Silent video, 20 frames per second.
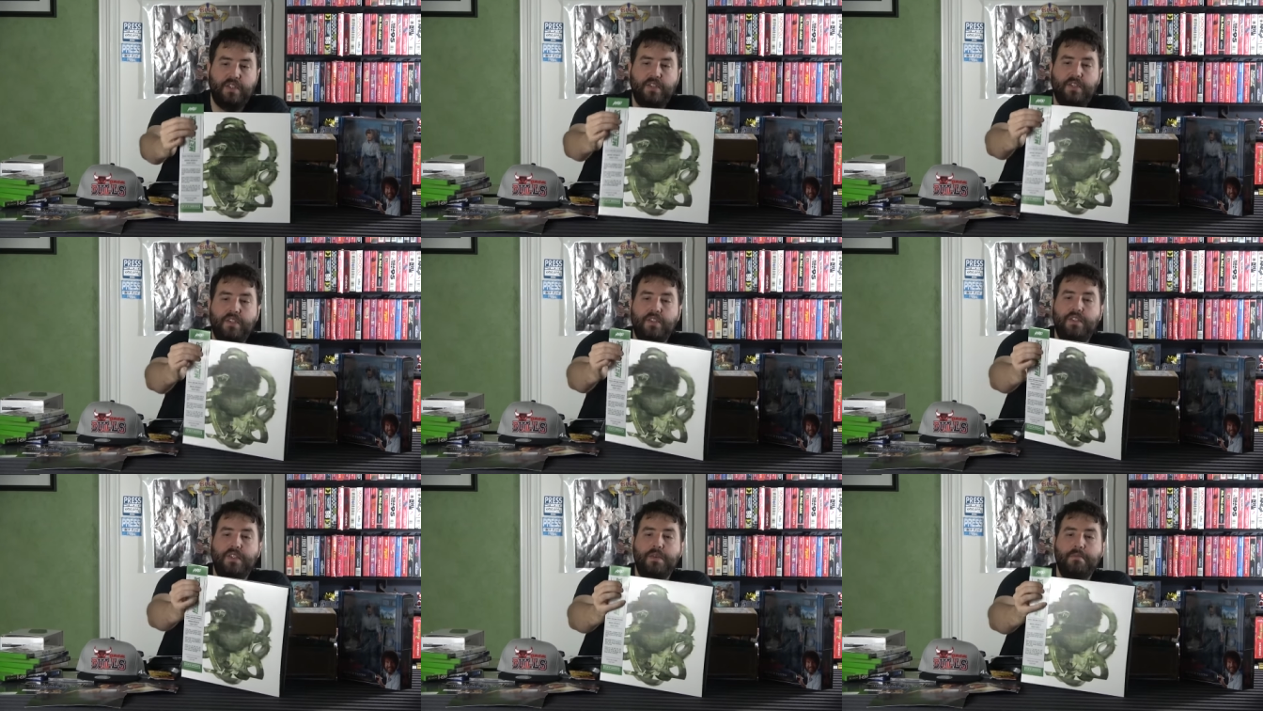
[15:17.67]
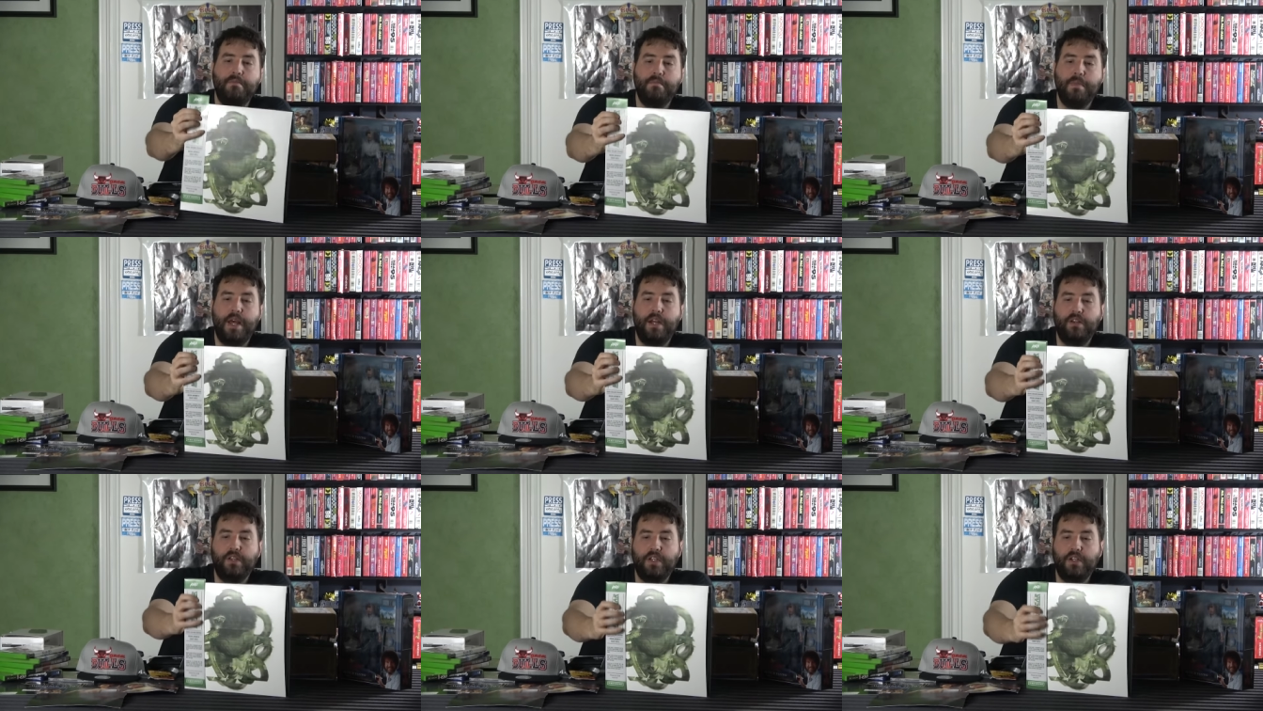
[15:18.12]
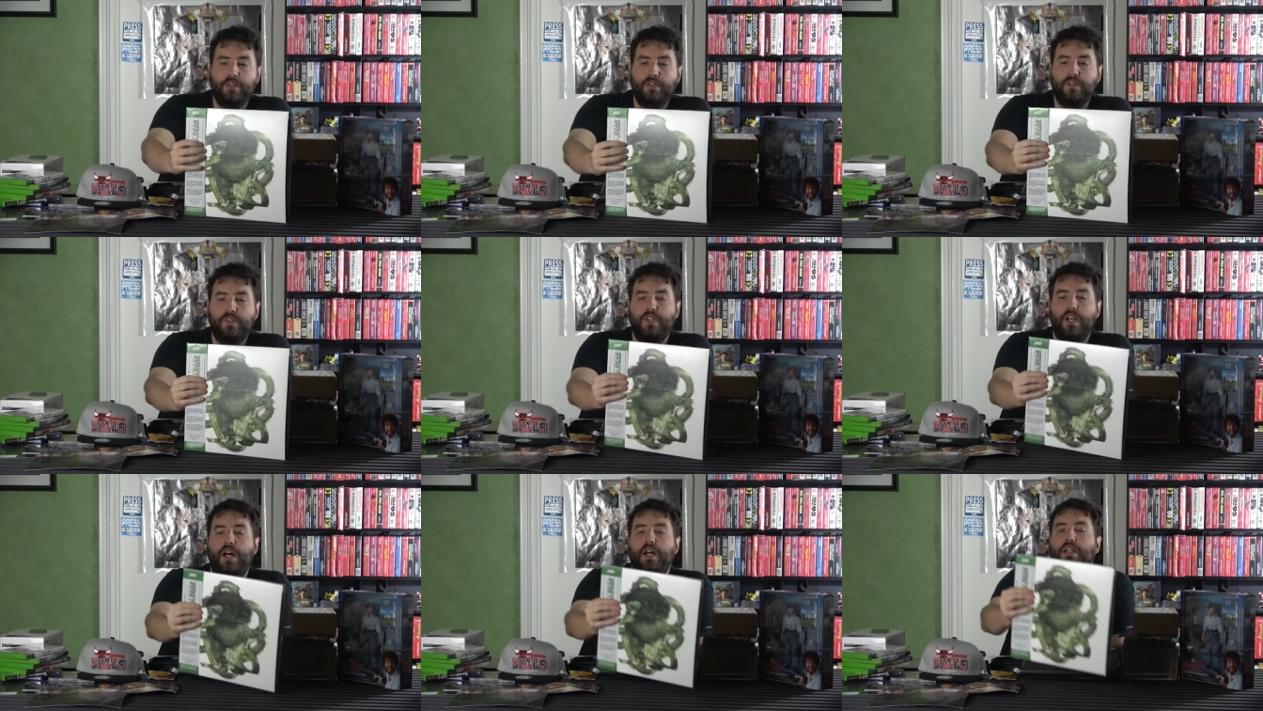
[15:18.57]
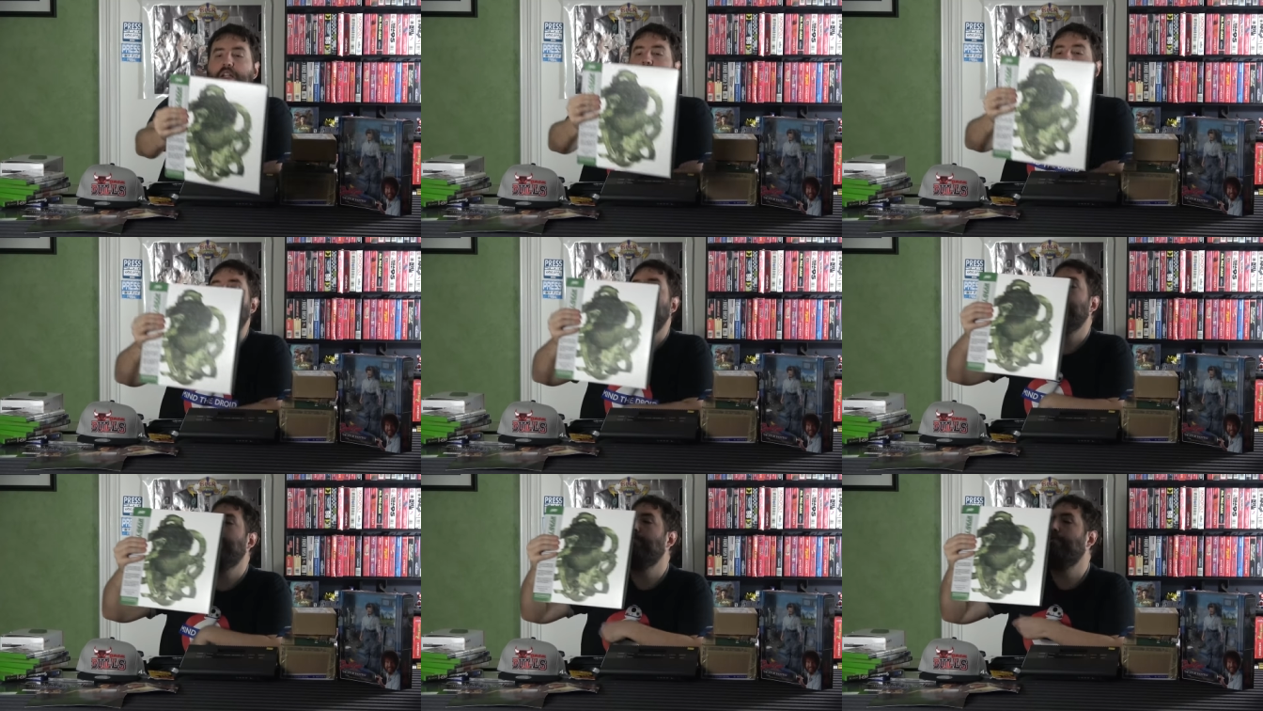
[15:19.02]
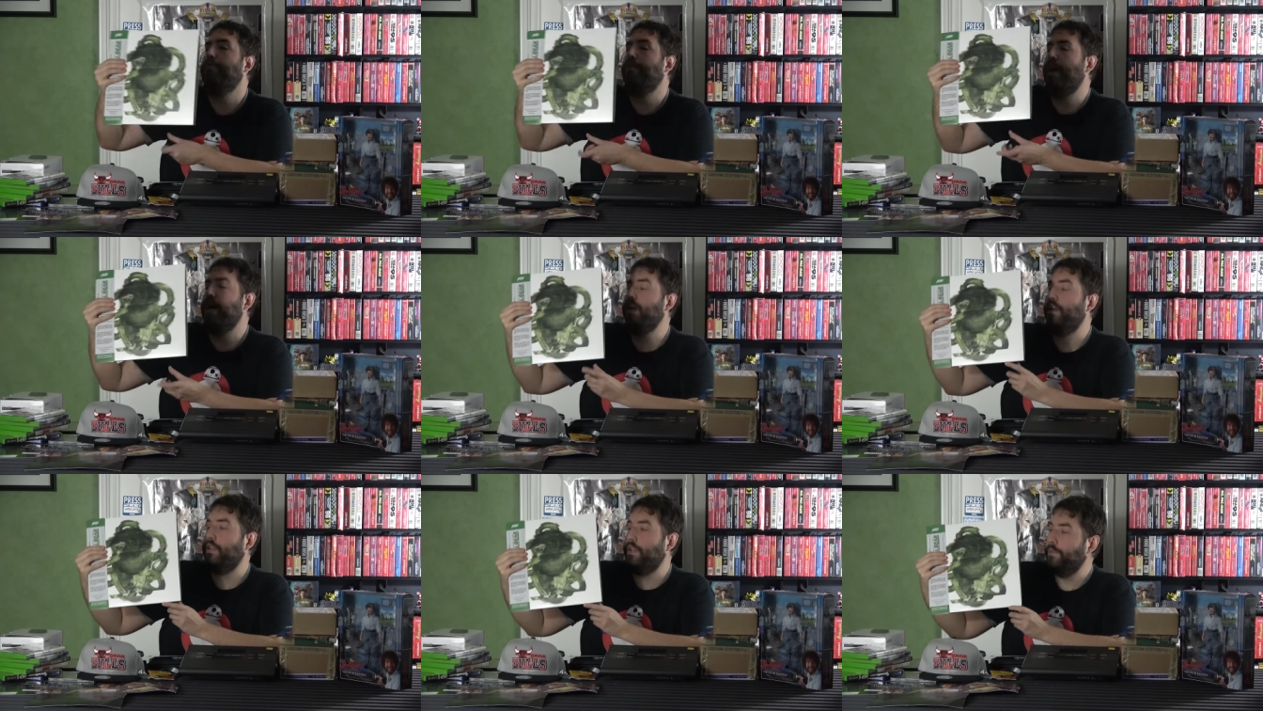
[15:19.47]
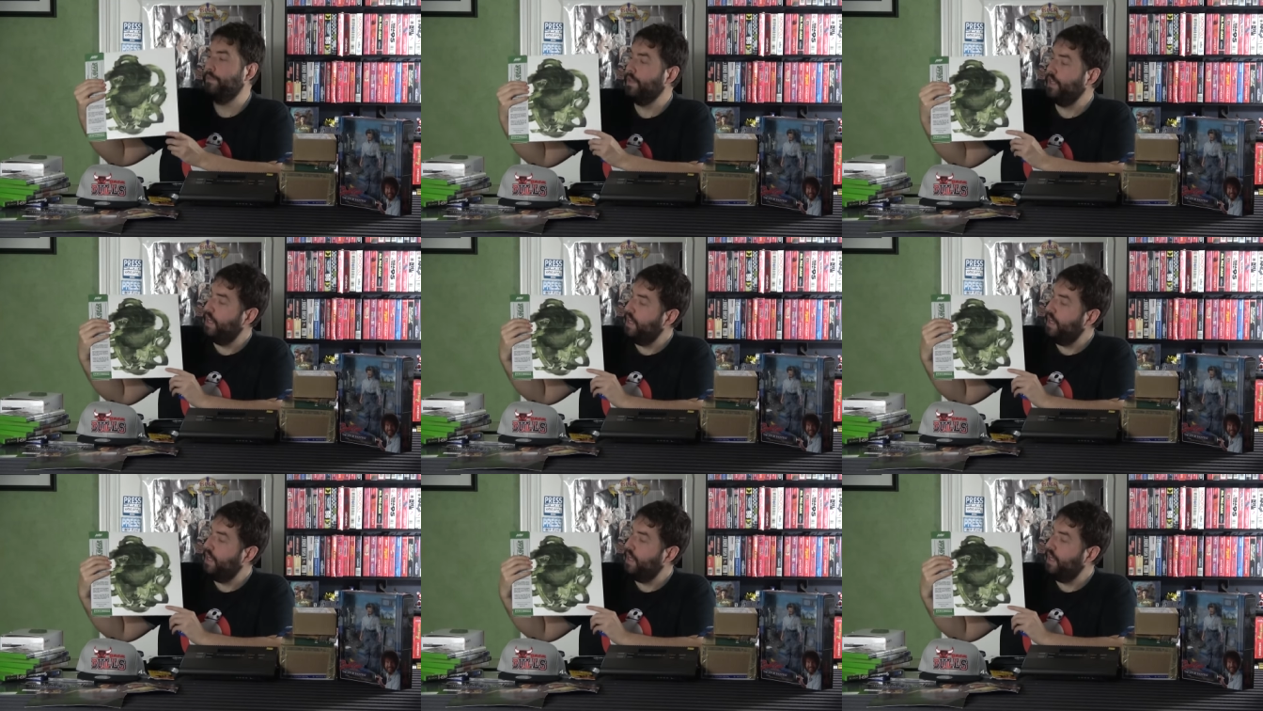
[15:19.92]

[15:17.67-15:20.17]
This is the Metal Gear Solid vinyl